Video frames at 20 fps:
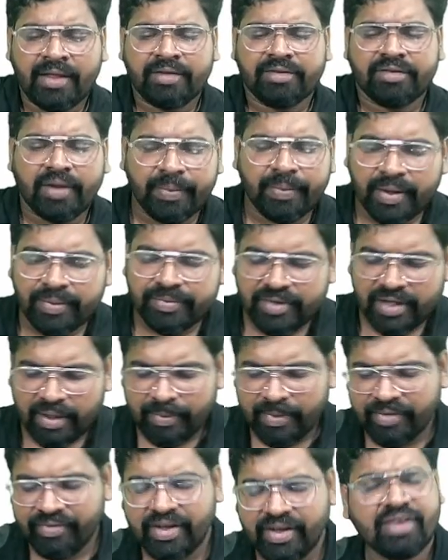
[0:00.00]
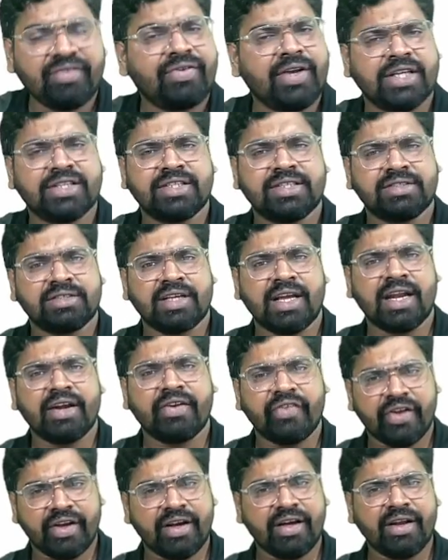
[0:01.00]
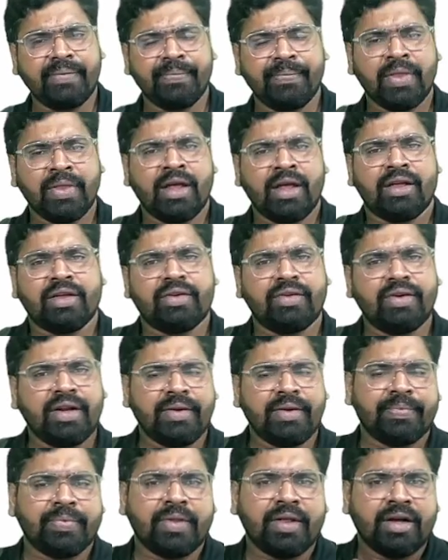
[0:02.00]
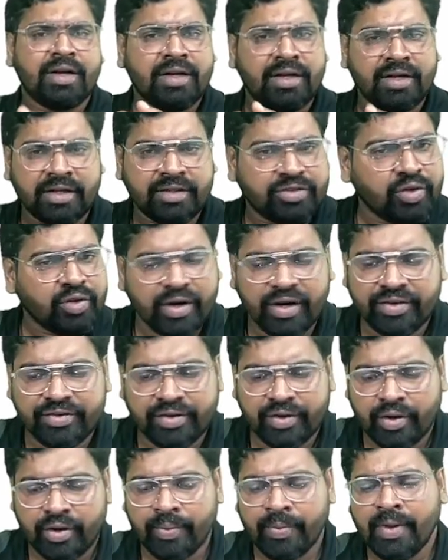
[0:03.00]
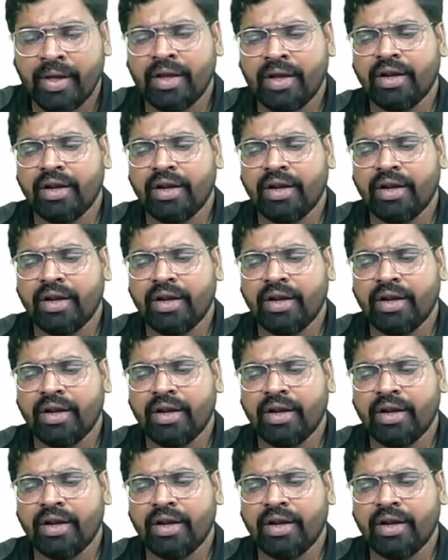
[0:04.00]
Sometimes EBV infections can trigger your Sjogren syndrome.